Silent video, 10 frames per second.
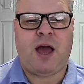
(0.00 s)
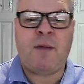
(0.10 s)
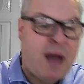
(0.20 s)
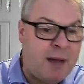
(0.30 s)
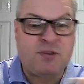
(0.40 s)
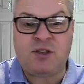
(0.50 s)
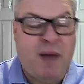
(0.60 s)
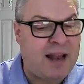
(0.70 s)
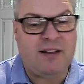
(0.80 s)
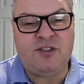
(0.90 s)
And perhaps the
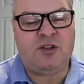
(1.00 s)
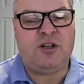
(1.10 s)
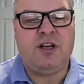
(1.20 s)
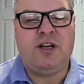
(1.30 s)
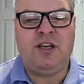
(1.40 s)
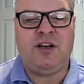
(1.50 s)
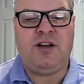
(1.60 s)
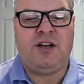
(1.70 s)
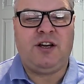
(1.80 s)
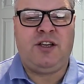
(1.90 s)
battles and
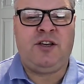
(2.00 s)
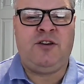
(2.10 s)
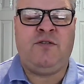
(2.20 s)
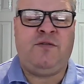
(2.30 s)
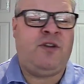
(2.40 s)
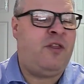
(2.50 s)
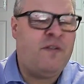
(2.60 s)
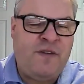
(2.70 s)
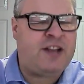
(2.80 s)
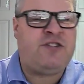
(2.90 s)
the
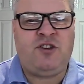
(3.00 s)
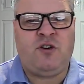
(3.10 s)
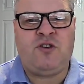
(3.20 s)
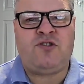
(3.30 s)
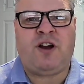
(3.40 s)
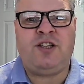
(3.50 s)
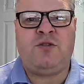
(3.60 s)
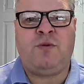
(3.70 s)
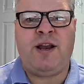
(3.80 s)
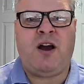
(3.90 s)
victories you're trying to
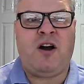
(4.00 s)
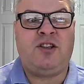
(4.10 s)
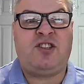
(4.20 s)
win are